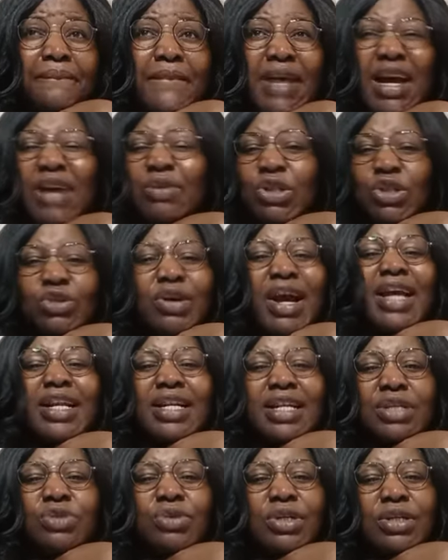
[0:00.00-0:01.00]
I will try a
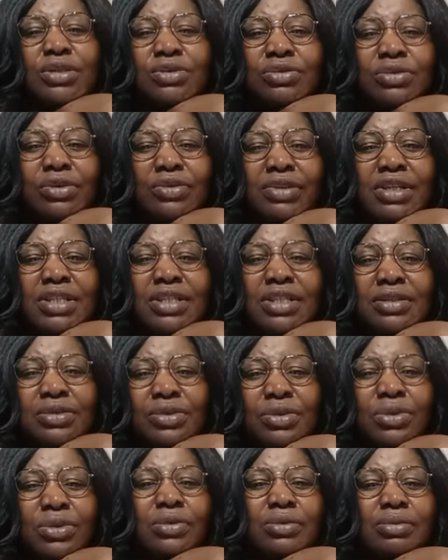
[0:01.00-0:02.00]
little of it,
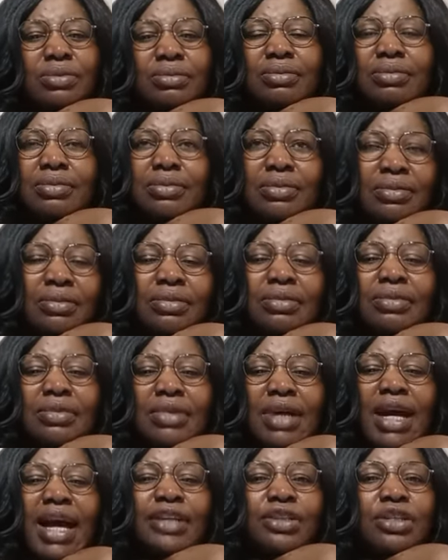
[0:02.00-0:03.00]
so
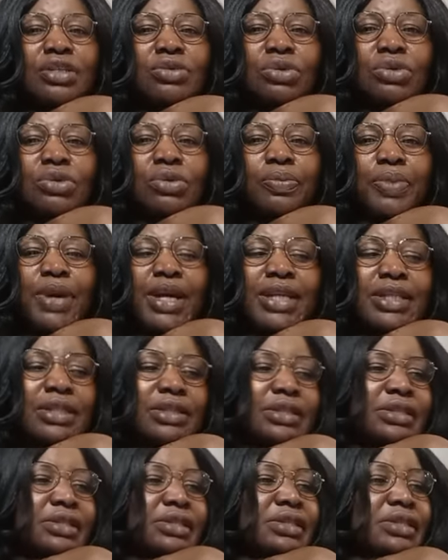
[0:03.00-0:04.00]
I just want to
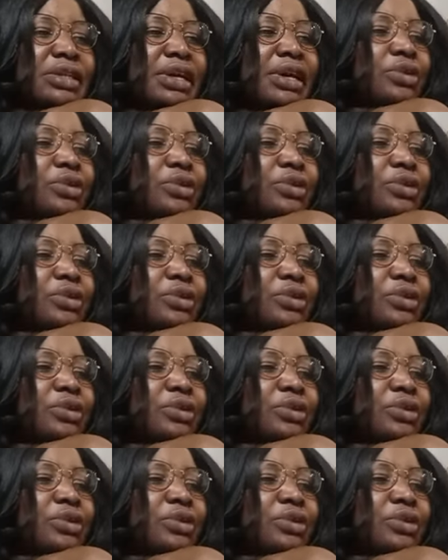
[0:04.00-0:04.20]
practice it.